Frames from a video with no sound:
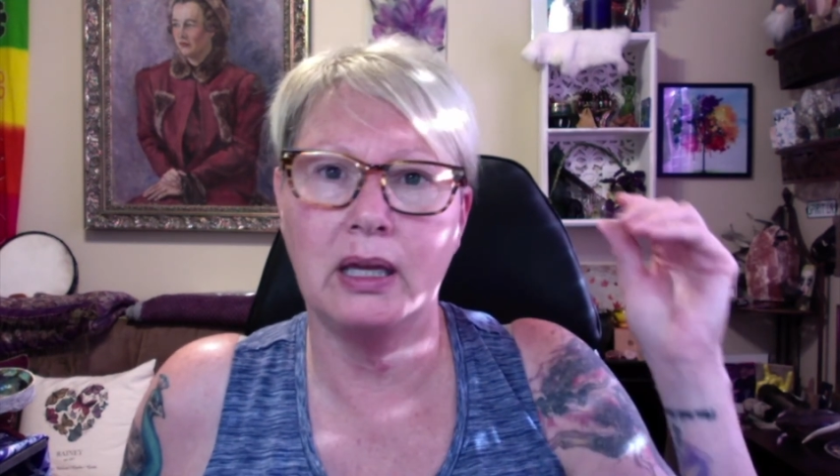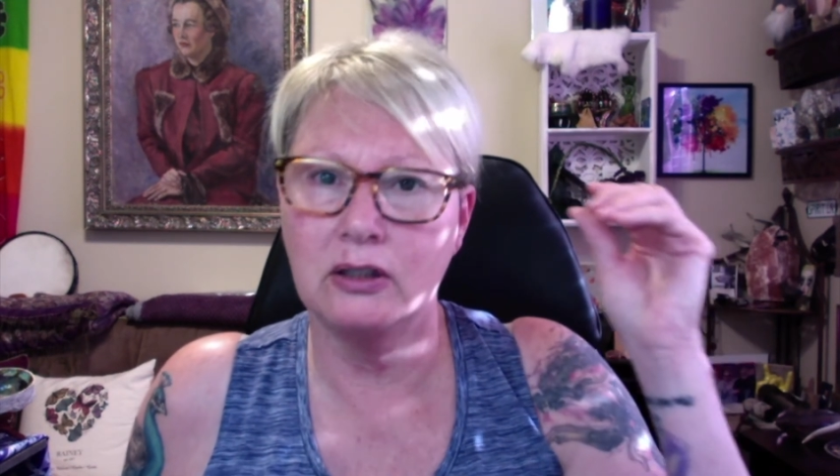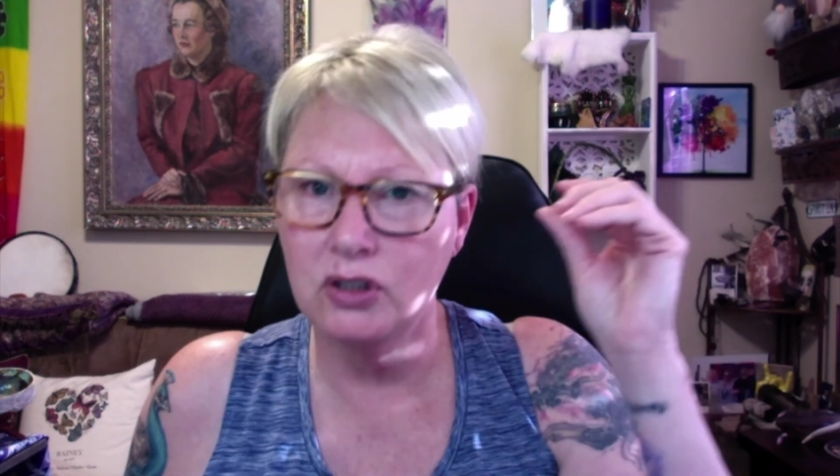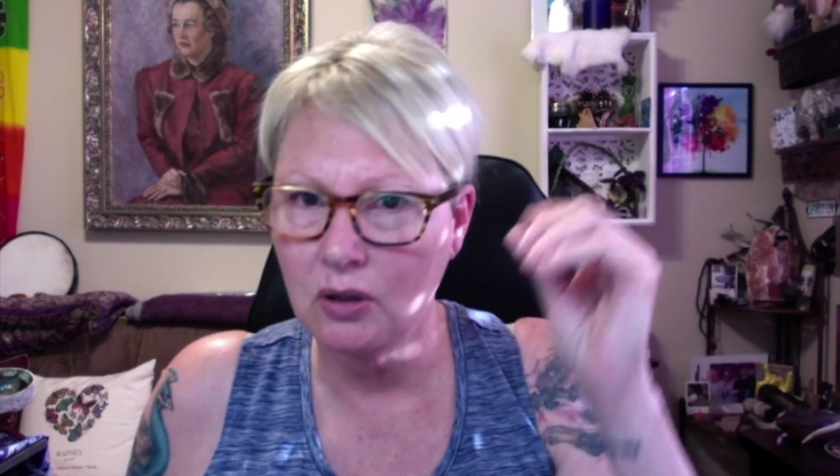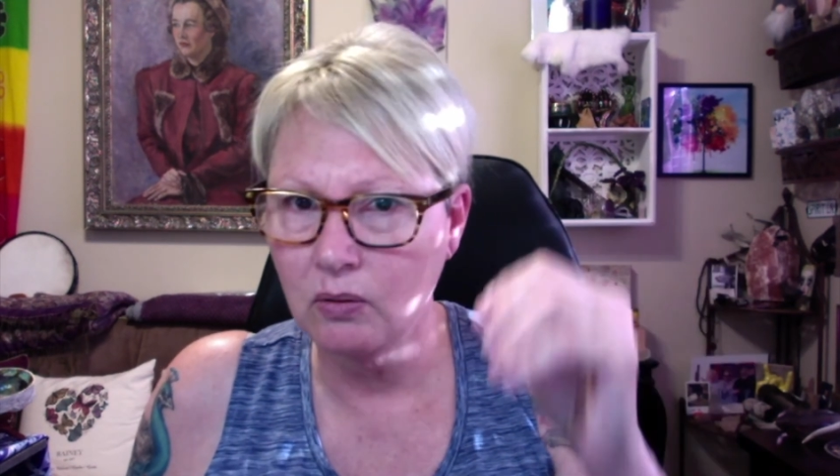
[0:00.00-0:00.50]

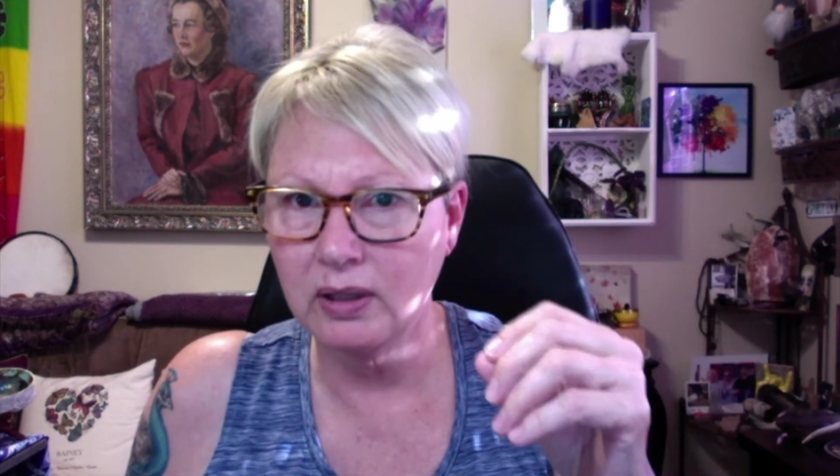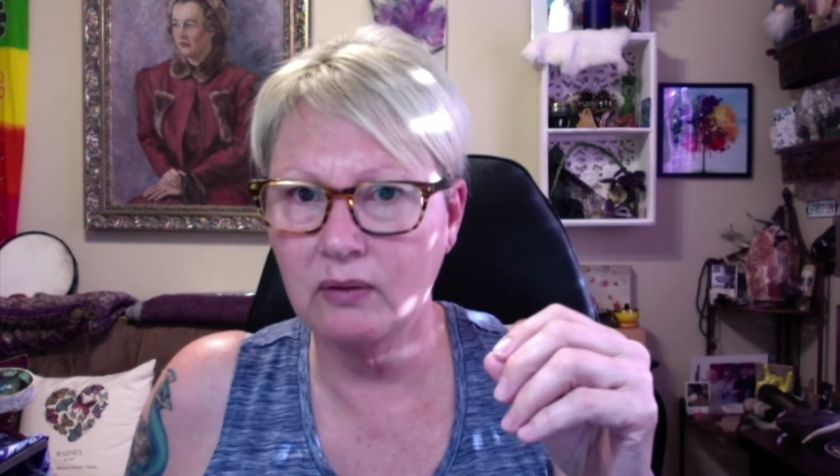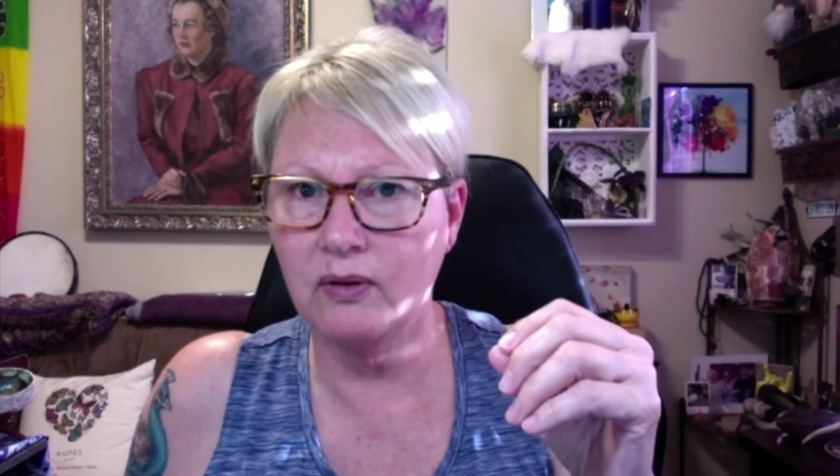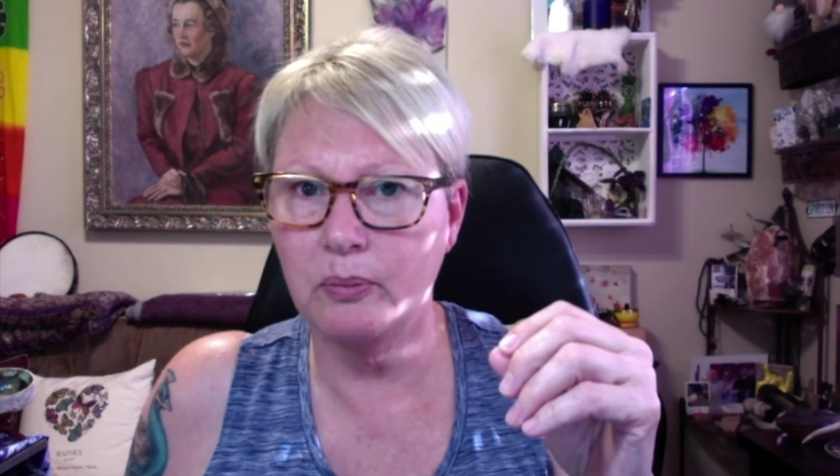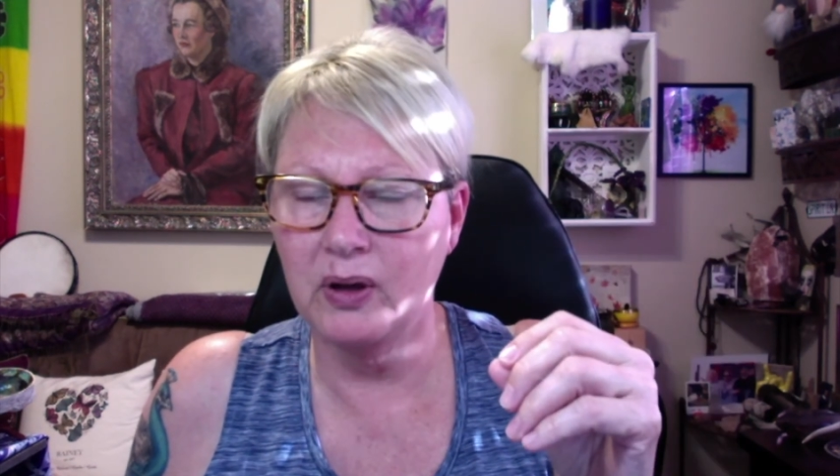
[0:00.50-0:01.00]
and don't
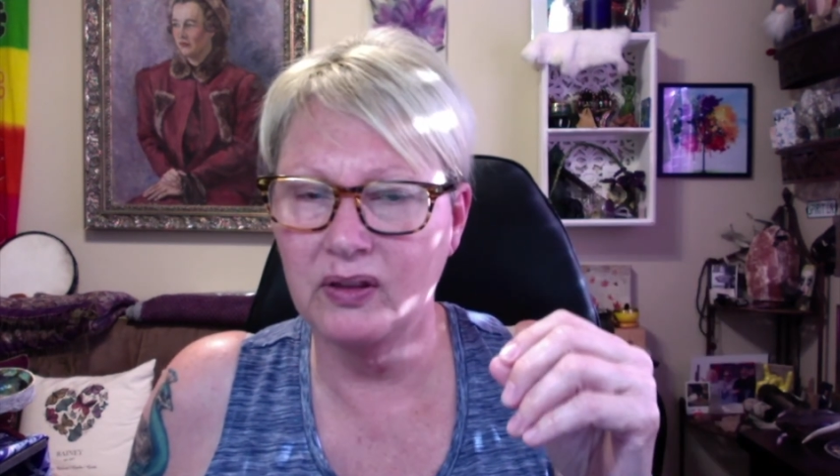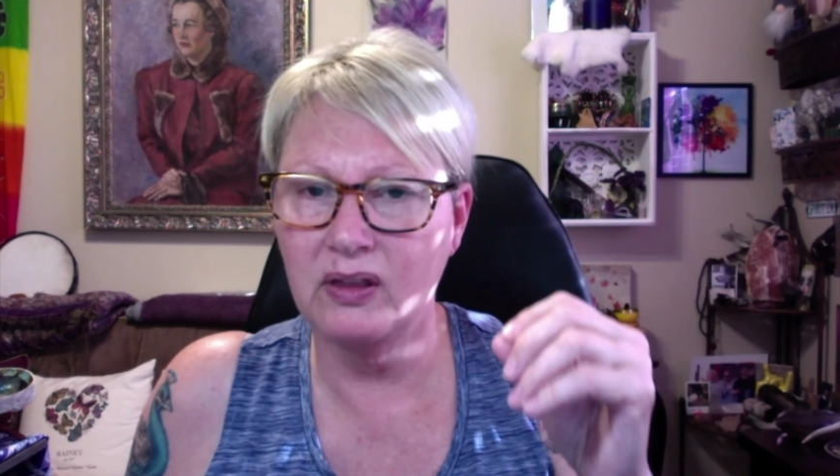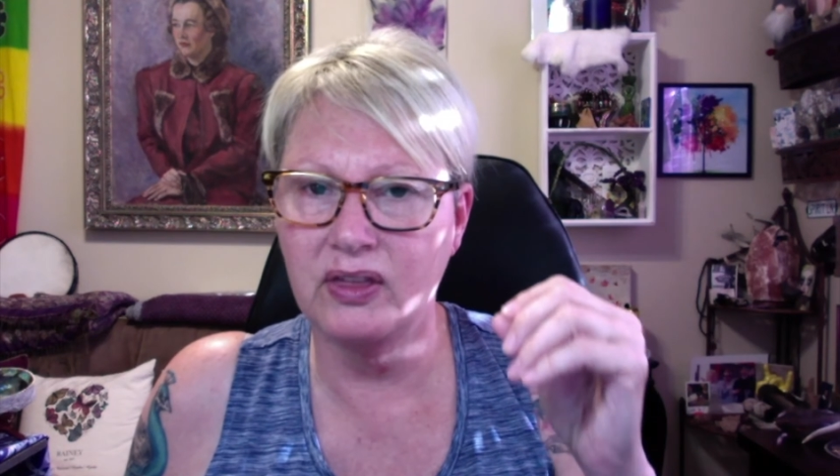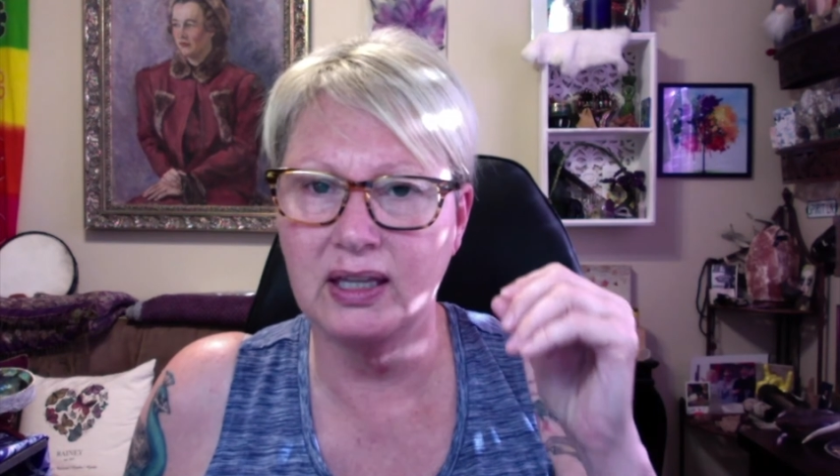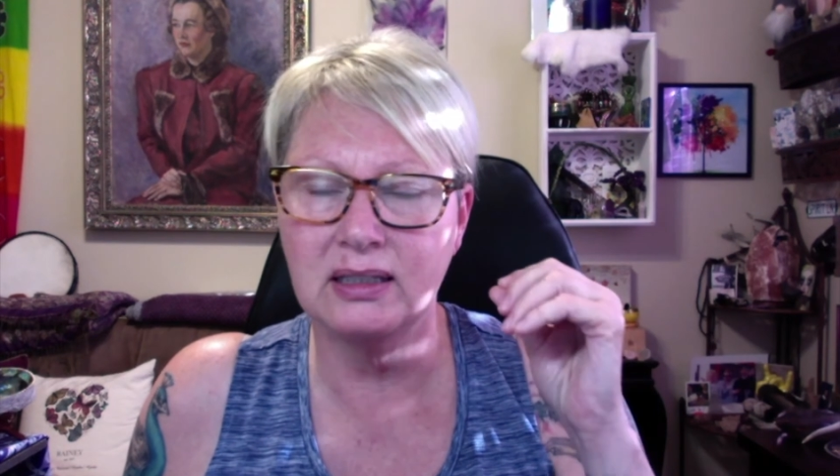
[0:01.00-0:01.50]
give up on the
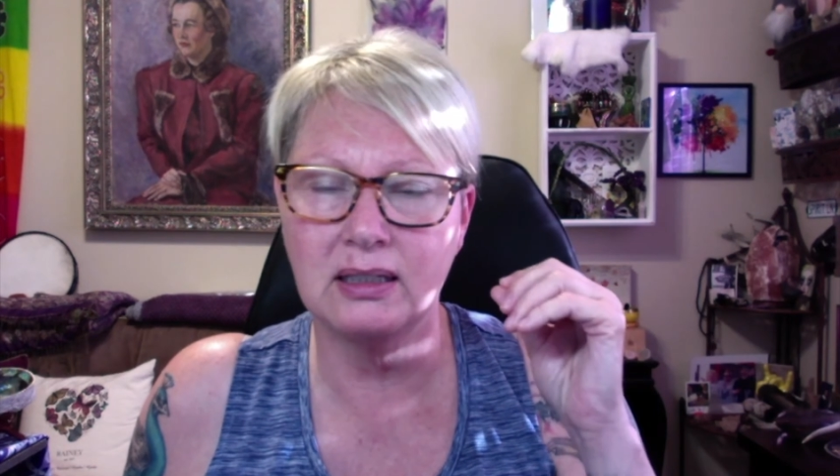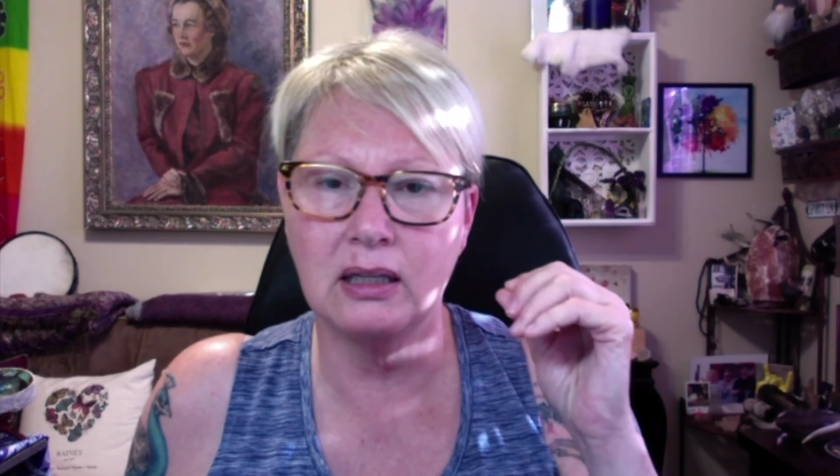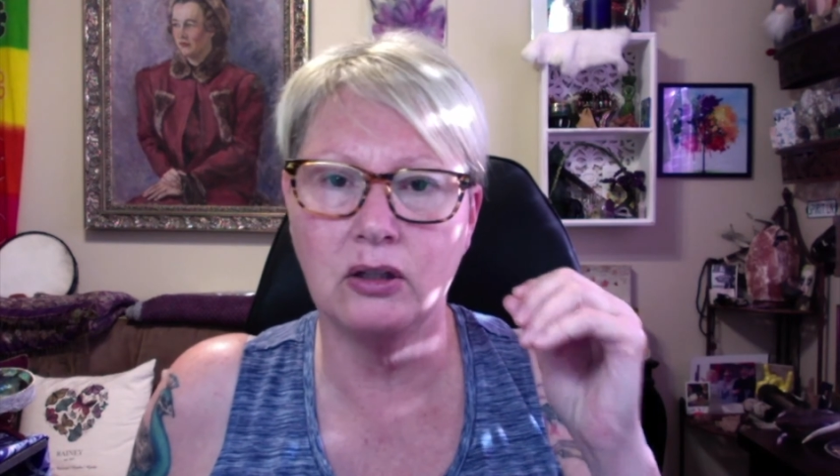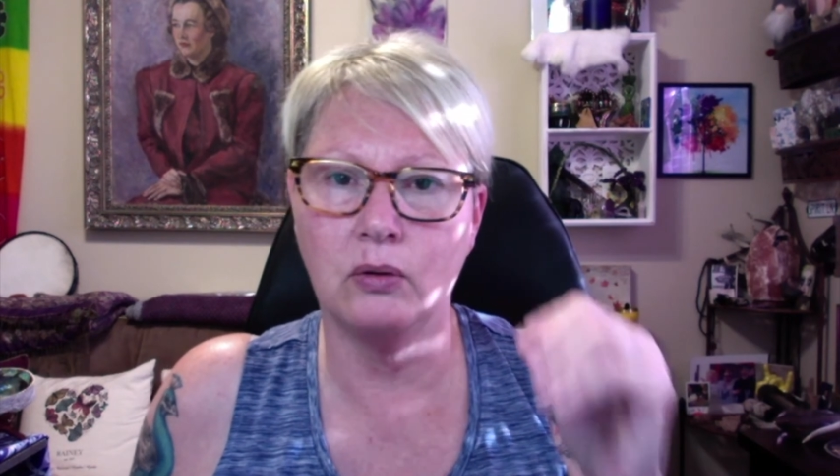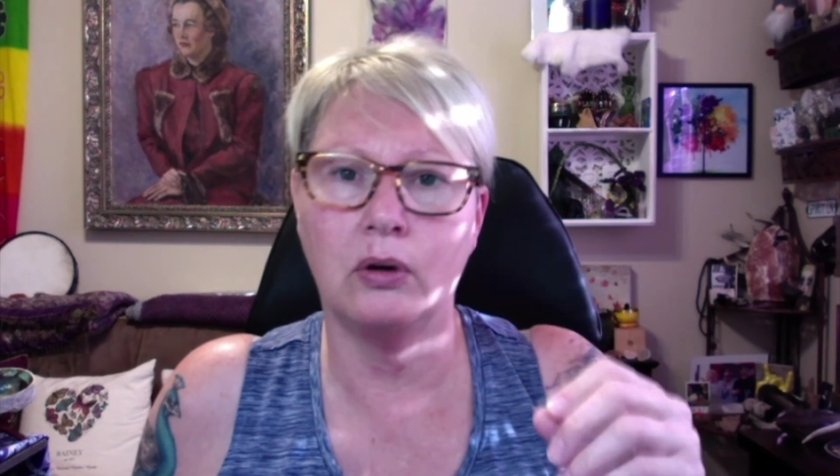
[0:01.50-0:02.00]
things that you